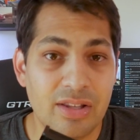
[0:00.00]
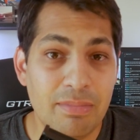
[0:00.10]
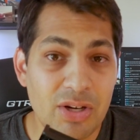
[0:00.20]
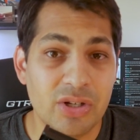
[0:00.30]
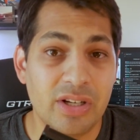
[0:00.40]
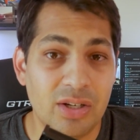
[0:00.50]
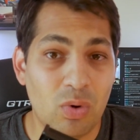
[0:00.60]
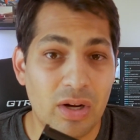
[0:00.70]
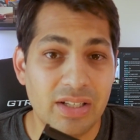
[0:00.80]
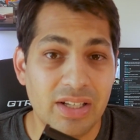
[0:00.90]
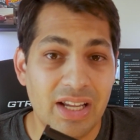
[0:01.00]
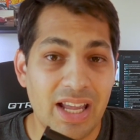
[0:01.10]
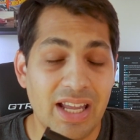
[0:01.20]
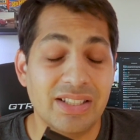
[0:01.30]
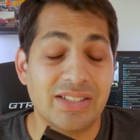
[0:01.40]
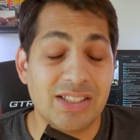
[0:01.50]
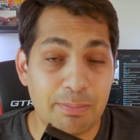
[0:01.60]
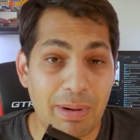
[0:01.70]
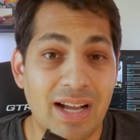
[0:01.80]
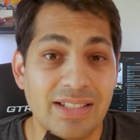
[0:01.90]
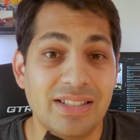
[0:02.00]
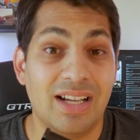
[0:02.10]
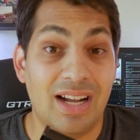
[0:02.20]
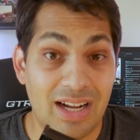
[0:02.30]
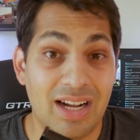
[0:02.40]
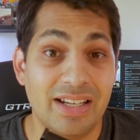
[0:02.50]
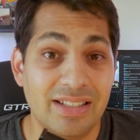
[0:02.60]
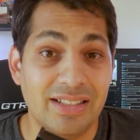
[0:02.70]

the Michigan one, is spot on.